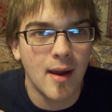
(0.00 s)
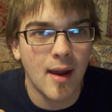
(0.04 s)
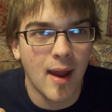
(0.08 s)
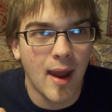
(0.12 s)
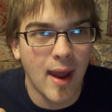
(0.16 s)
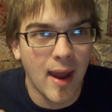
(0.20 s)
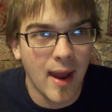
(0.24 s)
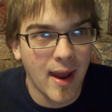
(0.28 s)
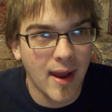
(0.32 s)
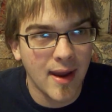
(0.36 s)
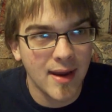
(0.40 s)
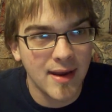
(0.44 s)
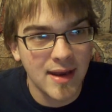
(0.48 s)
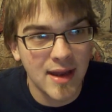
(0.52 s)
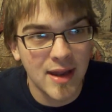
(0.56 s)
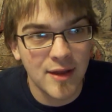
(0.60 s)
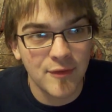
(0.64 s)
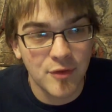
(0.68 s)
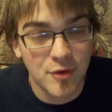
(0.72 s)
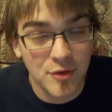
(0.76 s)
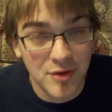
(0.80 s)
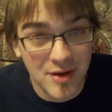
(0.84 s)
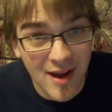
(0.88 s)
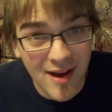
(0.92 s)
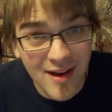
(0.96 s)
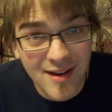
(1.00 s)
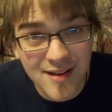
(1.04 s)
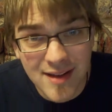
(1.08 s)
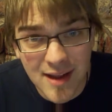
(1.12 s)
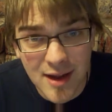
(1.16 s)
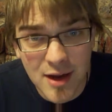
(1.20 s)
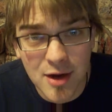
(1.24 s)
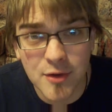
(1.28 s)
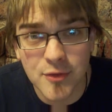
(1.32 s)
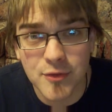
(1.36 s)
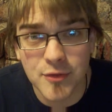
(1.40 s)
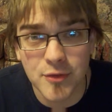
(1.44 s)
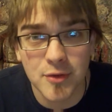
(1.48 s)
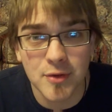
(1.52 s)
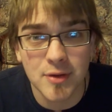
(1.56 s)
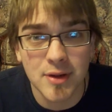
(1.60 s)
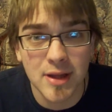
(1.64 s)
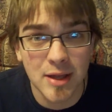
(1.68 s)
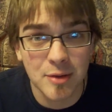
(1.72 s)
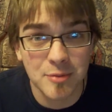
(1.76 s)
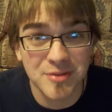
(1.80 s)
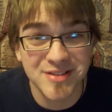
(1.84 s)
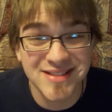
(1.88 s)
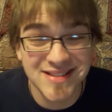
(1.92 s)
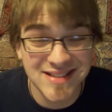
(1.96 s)
and if you're not careful,
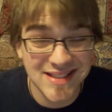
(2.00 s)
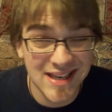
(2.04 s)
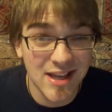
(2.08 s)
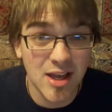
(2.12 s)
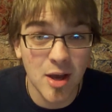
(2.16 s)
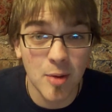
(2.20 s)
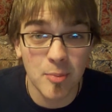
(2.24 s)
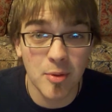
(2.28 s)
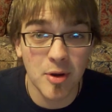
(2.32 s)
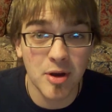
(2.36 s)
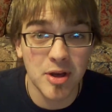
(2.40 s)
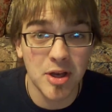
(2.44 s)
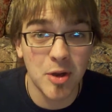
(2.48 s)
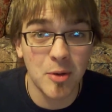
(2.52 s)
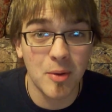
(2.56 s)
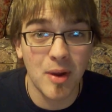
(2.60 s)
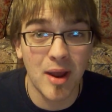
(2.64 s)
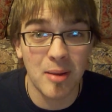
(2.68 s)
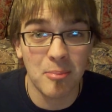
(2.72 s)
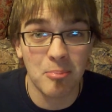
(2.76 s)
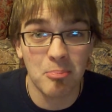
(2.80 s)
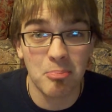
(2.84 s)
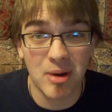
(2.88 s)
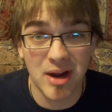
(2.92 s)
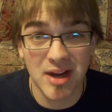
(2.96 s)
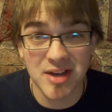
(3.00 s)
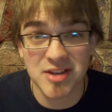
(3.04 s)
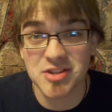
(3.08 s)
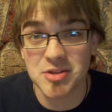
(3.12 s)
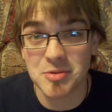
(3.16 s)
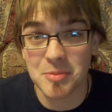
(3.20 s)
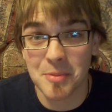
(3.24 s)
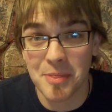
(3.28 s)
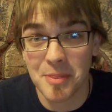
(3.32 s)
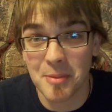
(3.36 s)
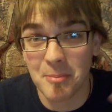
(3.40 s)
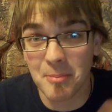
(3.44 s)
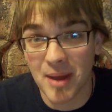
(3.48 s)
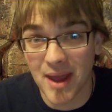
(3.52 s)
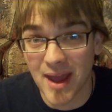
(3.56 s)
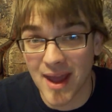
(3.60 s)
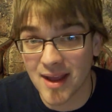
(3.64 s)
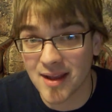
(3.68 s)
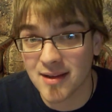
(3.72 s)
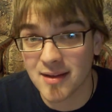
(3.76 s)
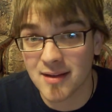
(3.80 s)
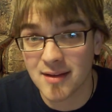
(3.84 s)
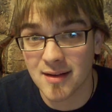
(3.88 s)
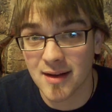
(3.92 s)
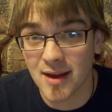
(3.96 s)
it will sneak up on you and bite you in the
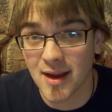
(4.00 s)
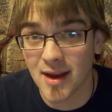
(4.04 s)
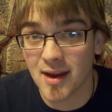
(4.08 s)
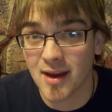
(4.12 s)
back.